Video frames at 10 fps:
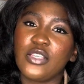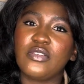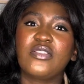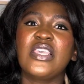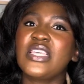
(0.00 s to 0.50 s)

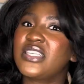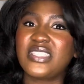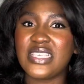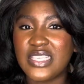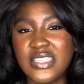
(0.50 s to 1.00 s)
You think
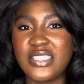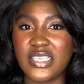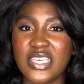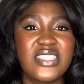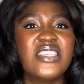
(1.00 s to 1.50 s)
it's
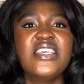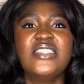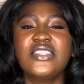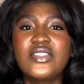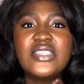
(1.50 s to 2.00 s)
easy. It's
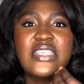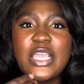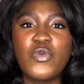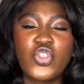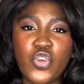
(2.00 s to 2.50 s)
easy to
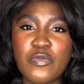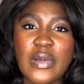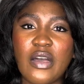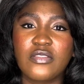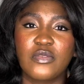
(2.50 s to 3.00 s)
say with your
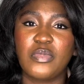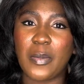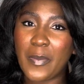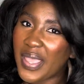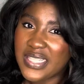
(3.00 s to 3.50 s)
mouth,
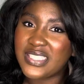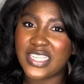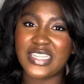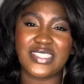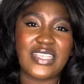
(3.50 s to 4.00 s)
but
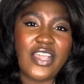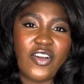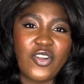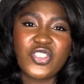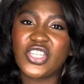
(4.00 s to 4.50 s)
mentally,
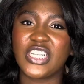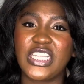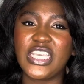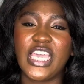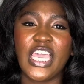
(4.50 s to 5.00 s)

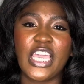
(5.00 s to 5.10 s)
psychologically,